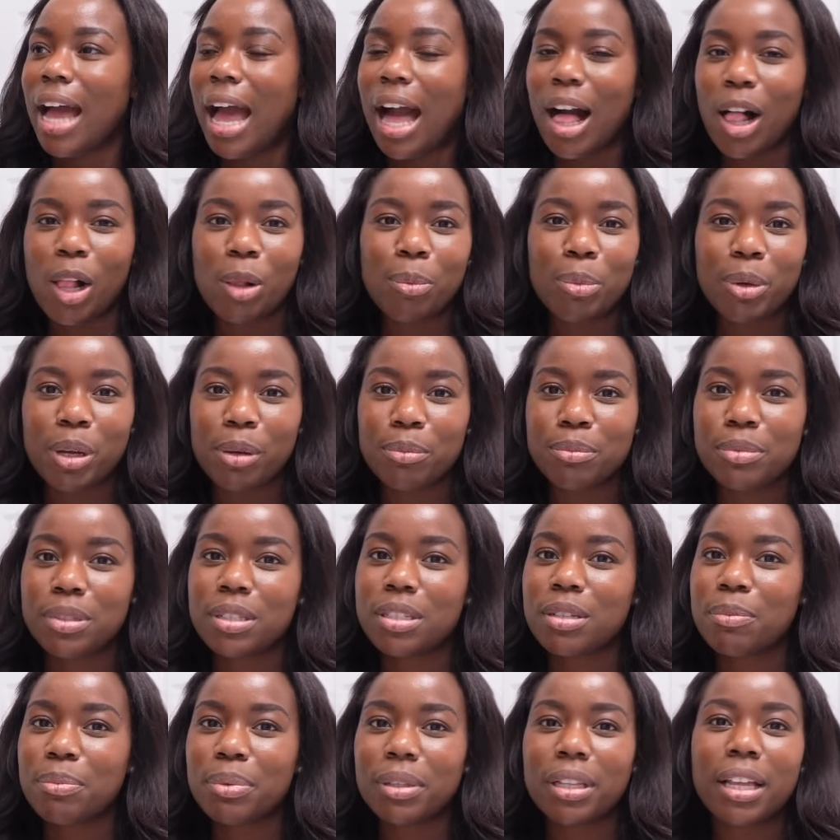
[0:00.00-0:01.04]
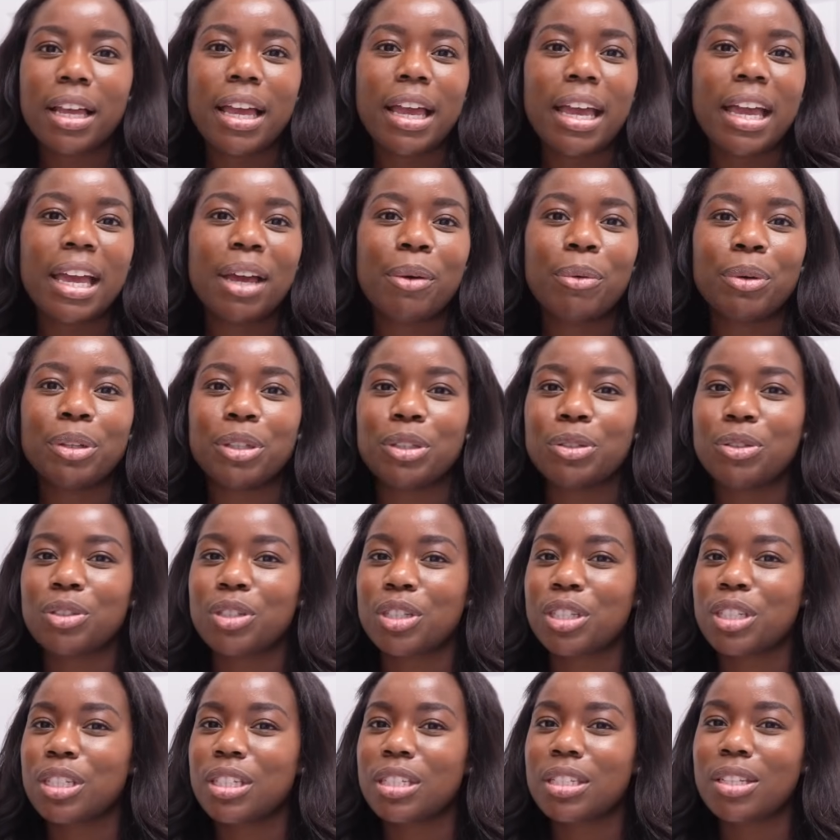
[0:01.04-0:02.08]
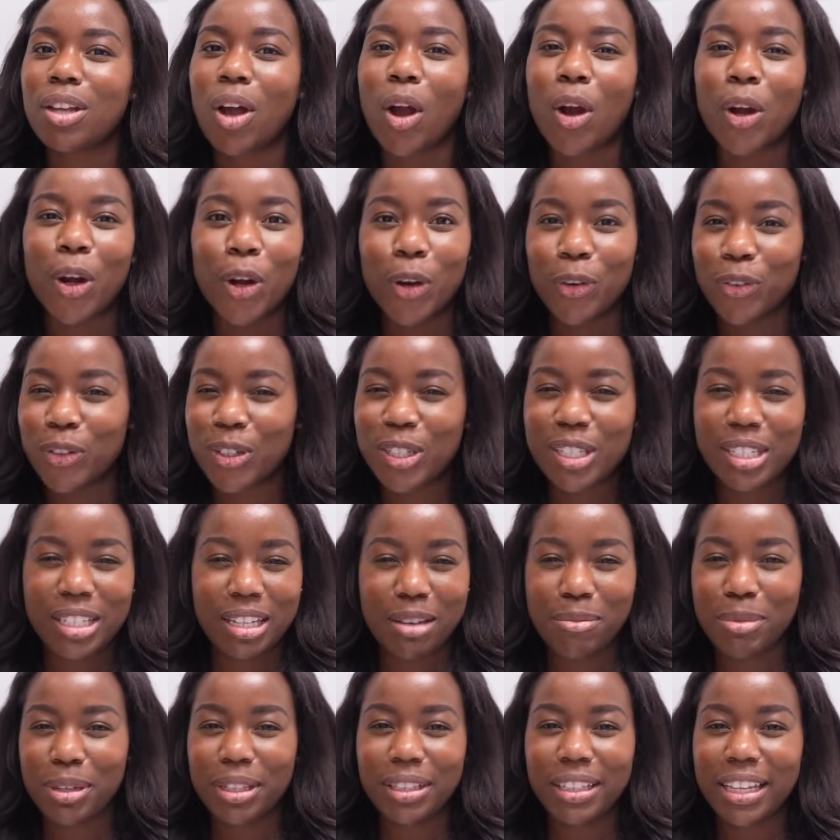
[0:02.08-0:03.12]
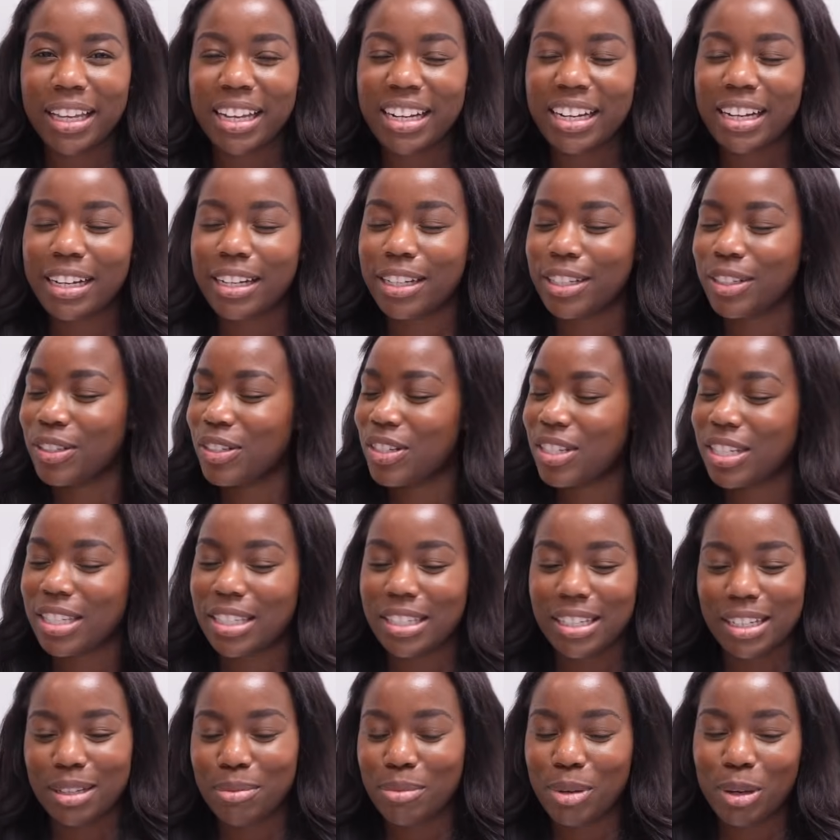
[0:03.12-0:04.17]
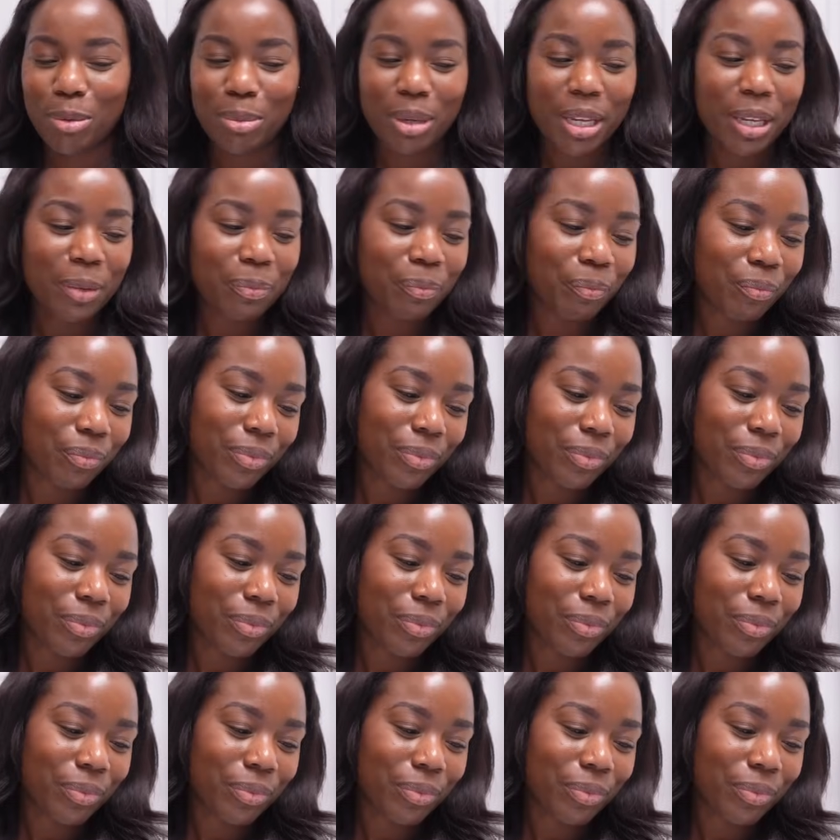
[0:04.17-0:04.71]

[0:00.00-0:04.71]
albums to play when you just are overstimulated and you just need a moment.